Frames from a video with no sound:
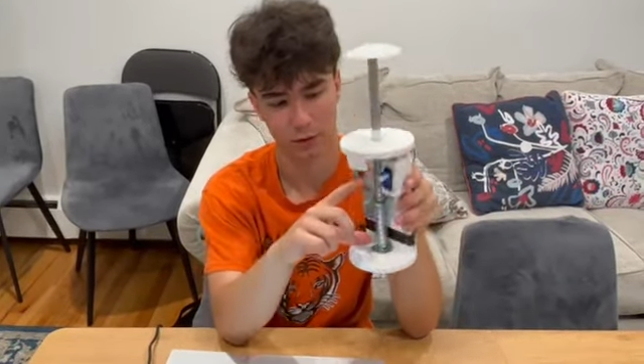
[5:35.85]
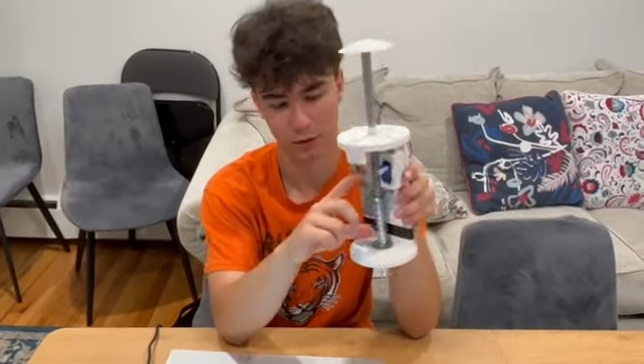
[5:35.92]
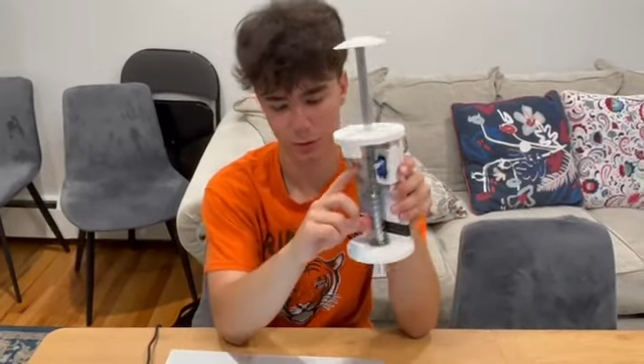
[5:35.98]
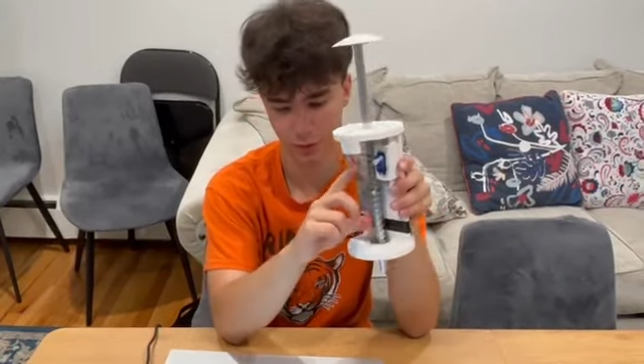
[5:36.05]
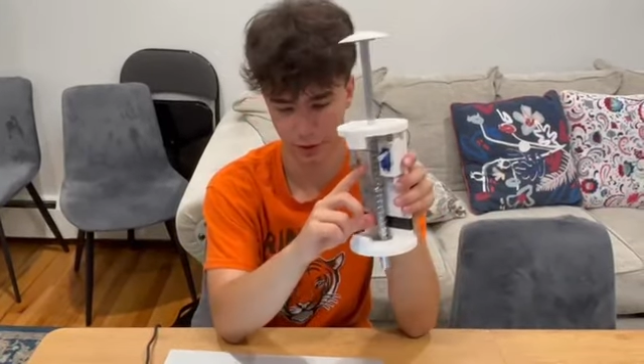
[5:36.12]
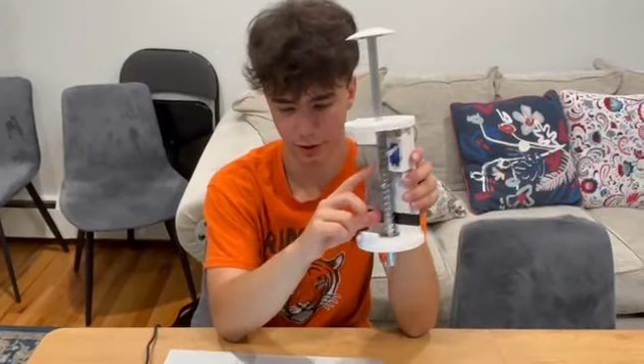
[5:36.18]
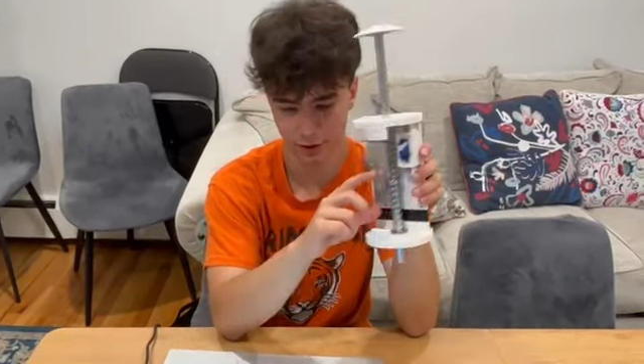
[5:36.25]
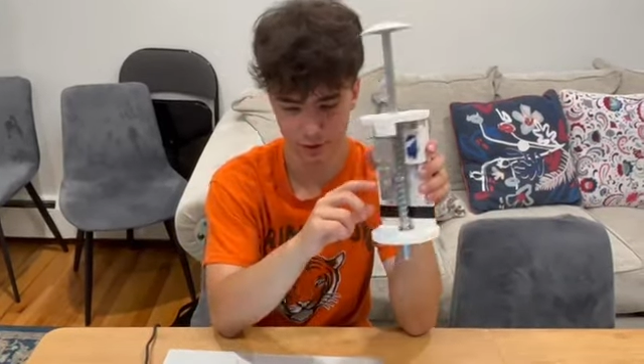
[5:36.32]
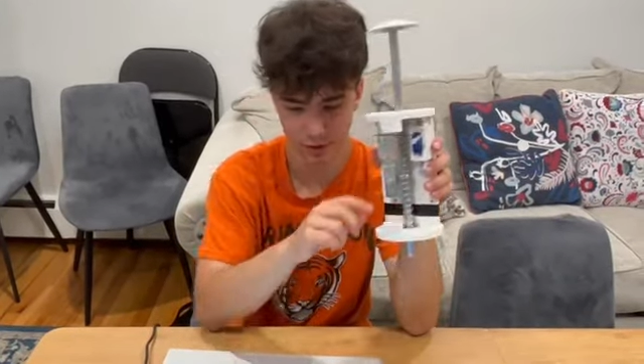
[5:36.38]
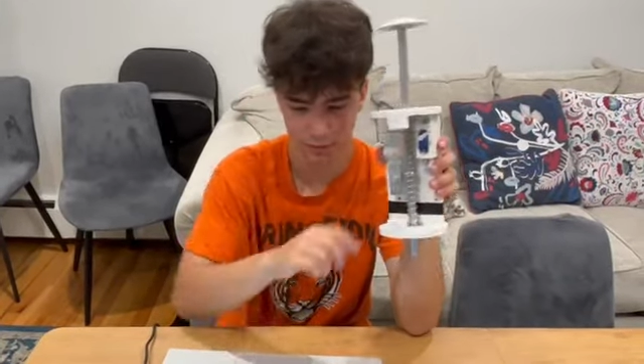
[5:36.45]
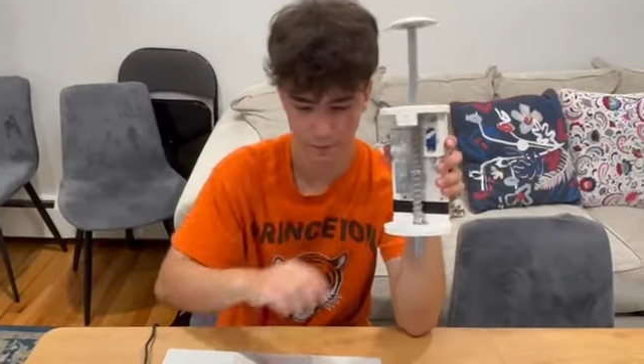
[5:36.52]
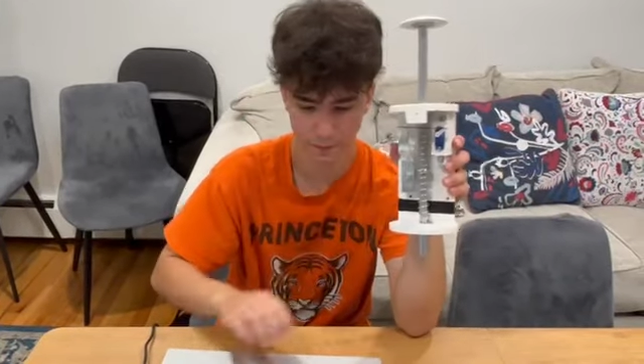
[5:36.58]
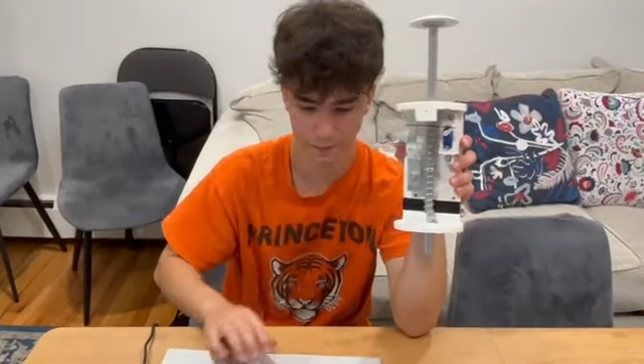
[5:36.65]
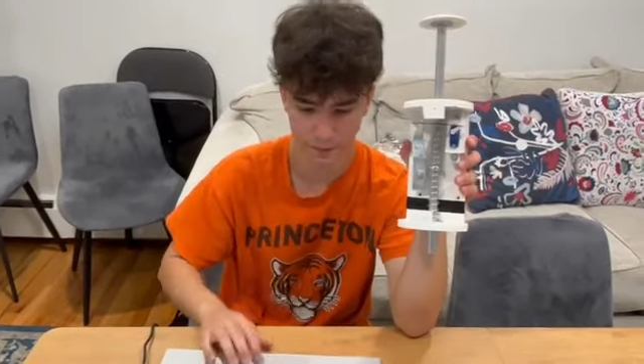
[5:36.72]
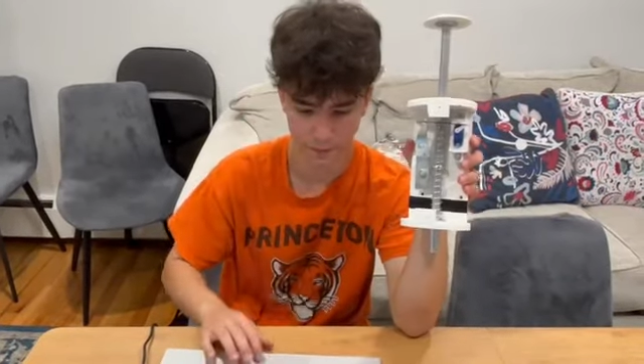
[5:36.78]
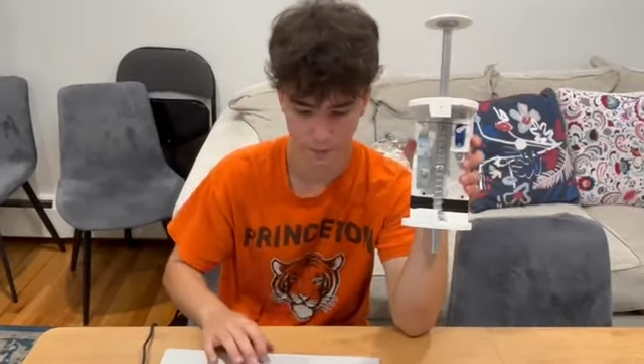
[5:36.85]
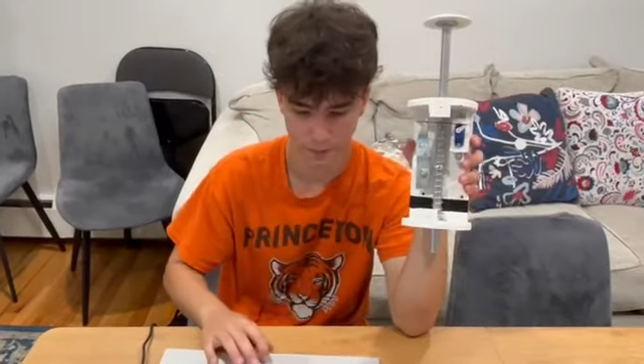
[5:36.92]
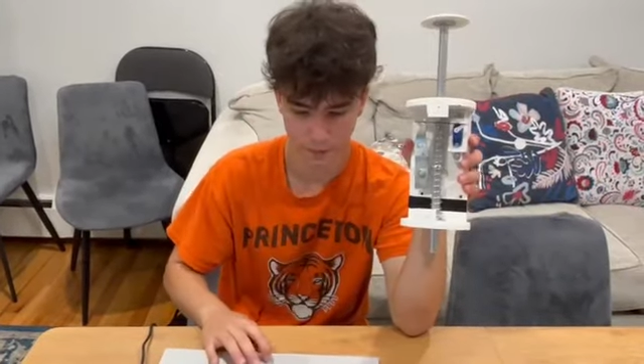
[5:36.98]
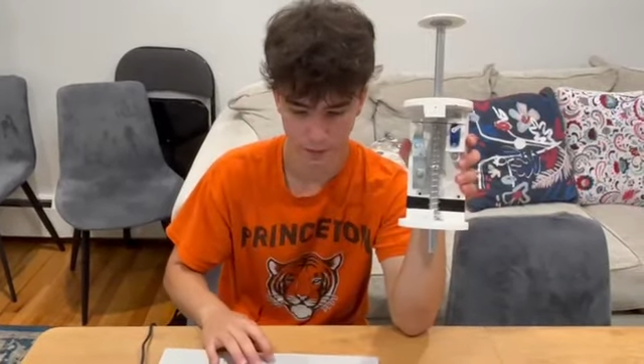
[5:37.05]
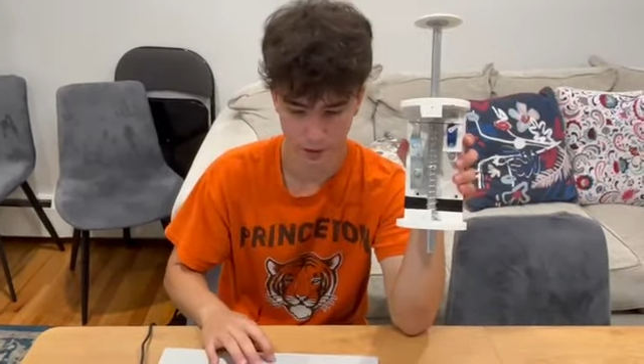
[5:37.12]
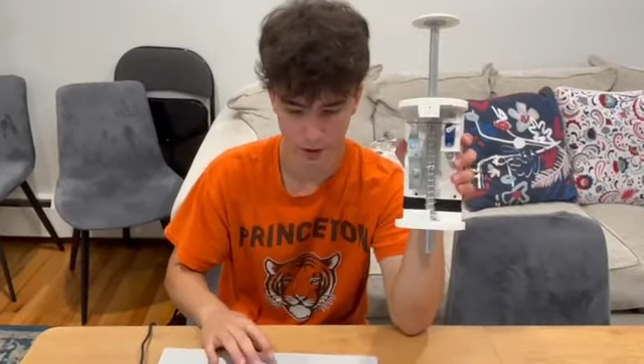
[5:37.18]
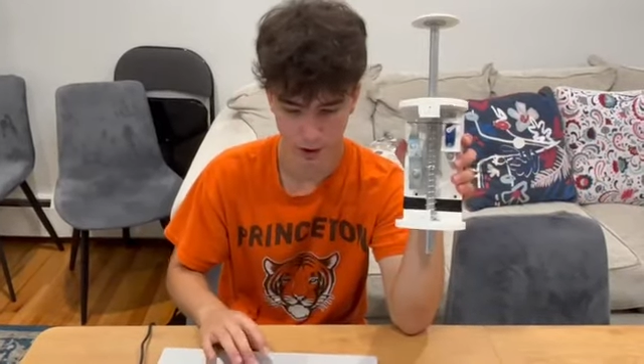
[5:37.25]
springs.
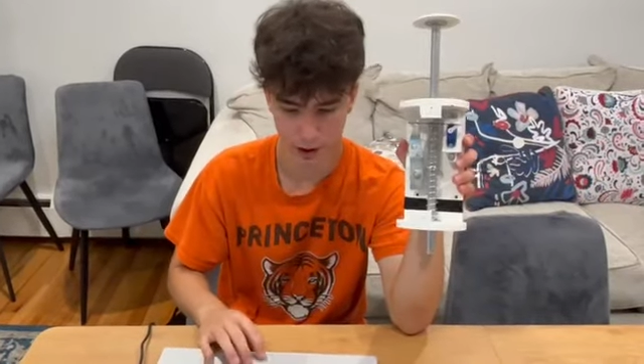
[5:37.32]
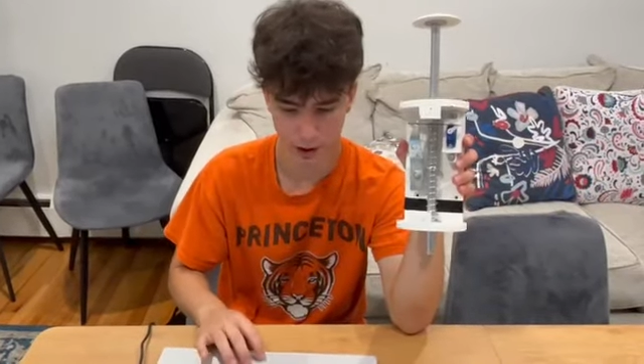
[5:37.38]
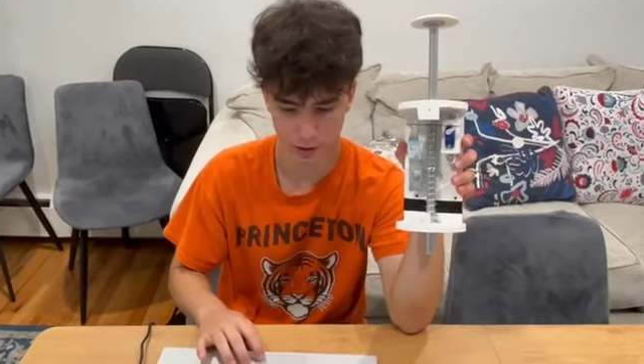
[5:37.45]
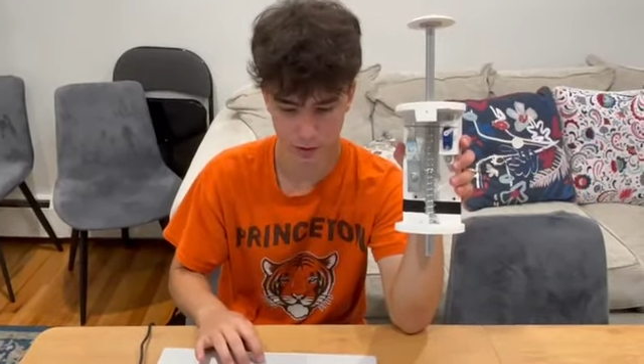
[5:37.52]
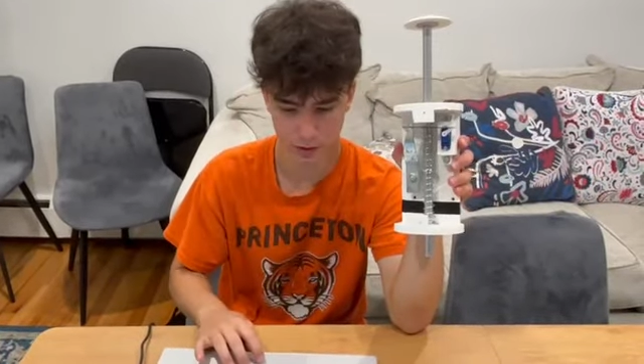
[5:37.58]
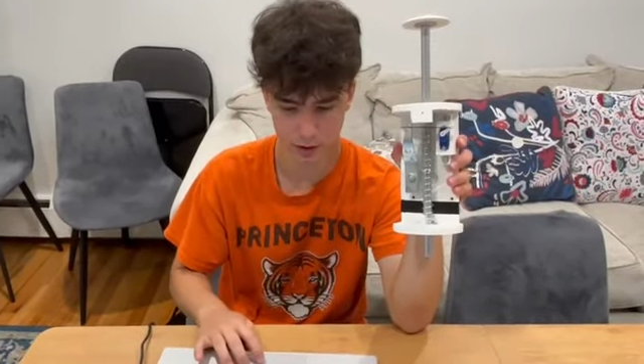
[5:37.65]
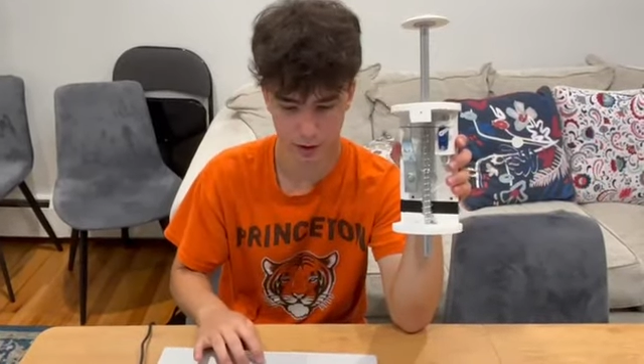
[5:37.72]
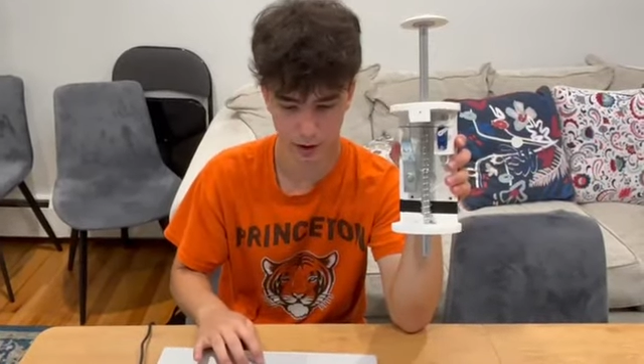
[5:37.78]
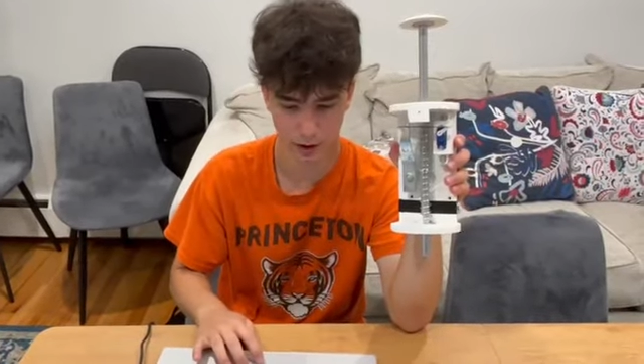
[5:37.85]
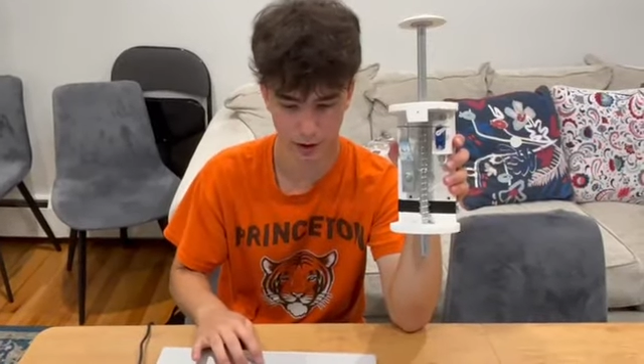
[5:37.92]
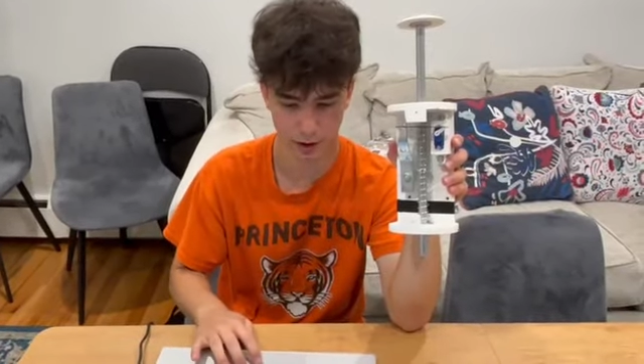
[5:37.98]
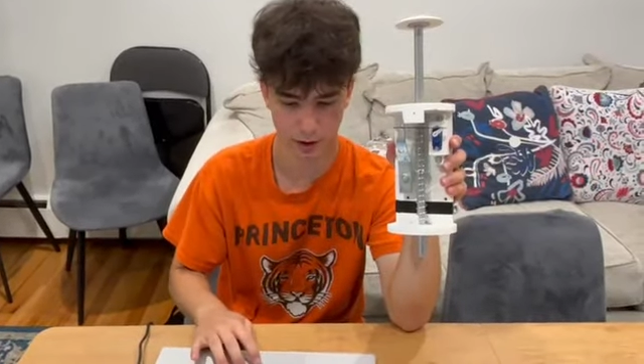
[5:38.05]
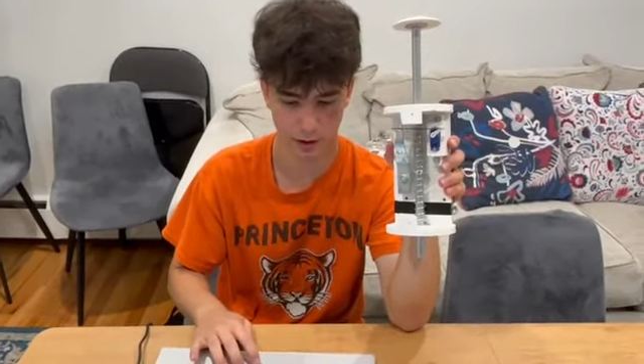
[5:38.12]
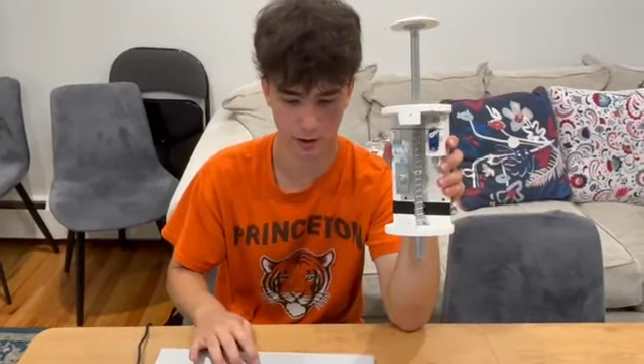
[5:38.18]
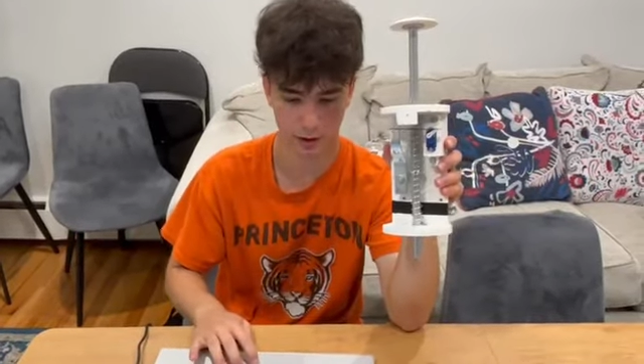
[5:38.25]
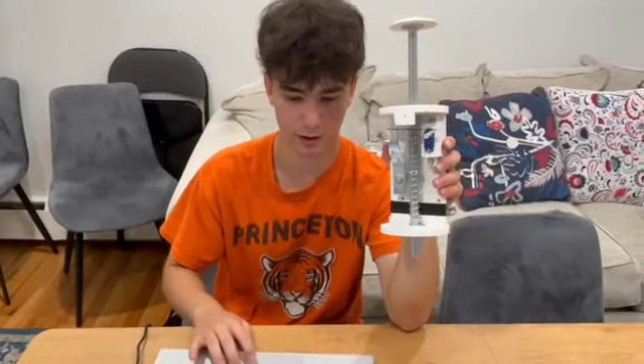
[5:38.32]
I used a